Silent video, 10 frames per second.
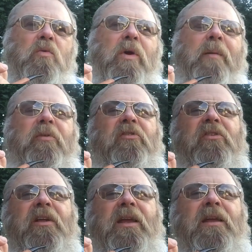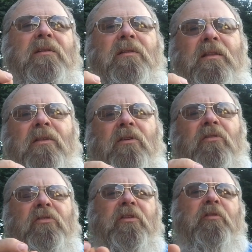Rapid City, and then
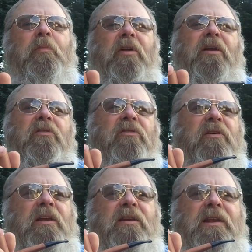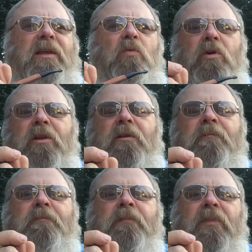there's this place in Deadwood.
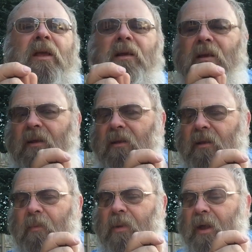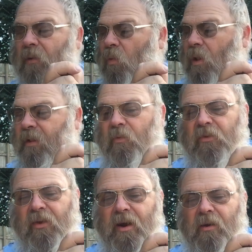But while he
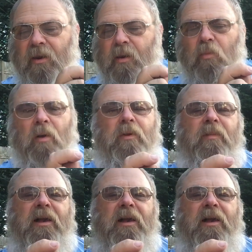was there, he brought me